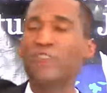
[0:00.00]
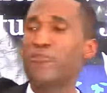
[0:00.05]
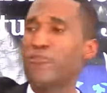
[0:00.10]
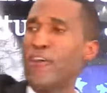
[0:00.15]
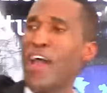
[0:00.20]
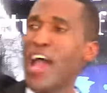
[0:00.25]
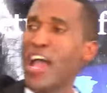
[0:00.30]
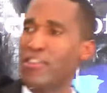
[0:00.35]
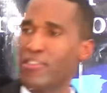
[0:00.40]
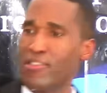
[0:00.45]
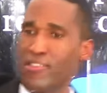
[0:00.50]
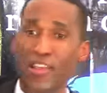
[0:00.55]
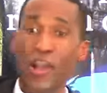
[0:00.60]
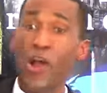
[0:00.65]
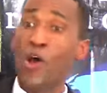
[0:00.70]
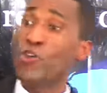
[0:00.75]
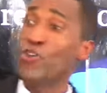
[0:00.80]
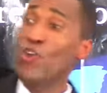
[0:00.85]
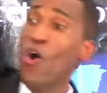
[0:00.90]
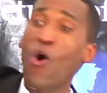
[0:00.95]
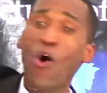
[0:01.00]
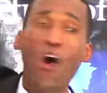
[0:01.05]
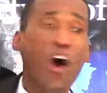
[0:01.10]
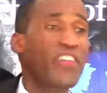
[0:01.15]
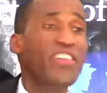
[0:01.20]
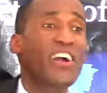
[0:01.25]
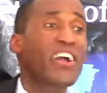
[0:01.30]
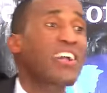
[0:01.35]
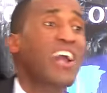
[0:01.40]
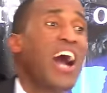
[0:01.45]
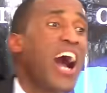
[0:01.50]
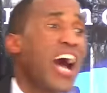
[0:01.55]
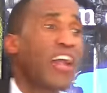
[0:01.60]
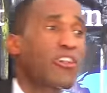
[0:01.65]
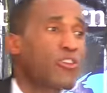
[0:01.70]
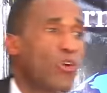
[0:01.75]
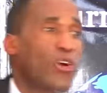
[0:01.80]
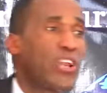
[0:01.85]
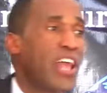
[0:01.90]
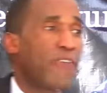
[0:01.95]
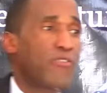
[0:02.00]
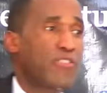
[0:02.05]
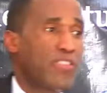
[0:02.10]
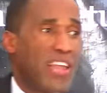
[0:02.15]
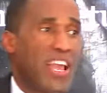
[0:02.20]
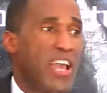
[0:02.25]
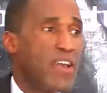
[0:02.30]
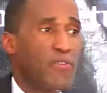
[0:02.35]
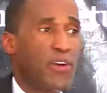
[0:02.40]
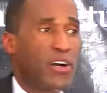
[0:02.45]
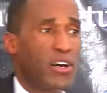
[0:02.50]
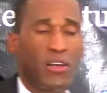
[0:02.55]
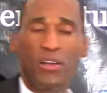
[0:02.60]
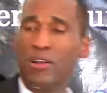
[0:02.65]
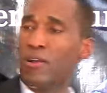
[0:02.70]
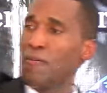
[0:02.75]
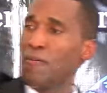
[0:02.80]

confessed no other God could have saved